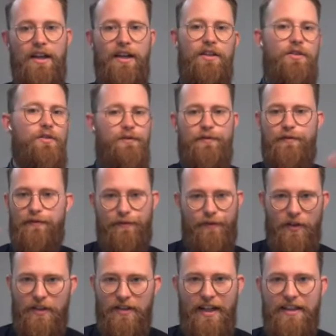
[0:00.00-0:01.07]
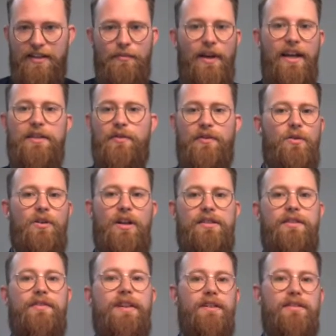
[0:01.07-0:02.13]
You've filled the database with all kinds
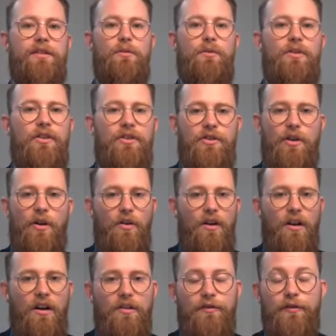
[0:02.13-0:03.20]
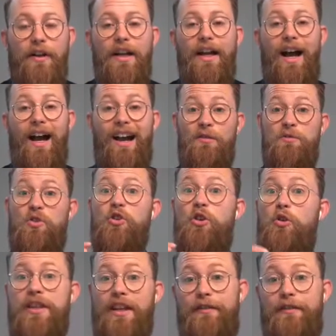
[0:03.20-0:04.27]
of things that you want to show off. You're
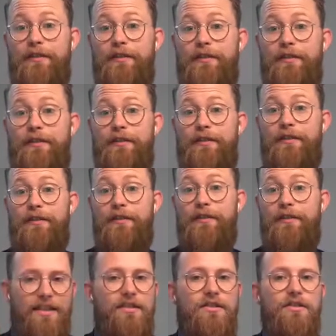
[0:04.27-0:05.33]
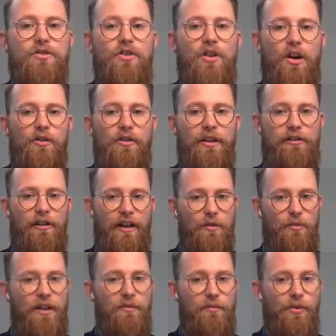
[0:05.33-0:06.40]
using a fake account. This is so
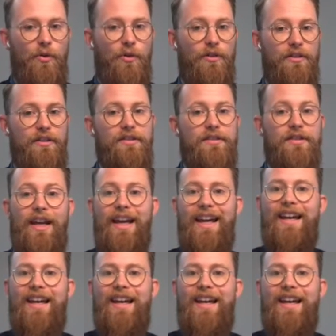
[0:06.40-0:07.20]
incredibly important.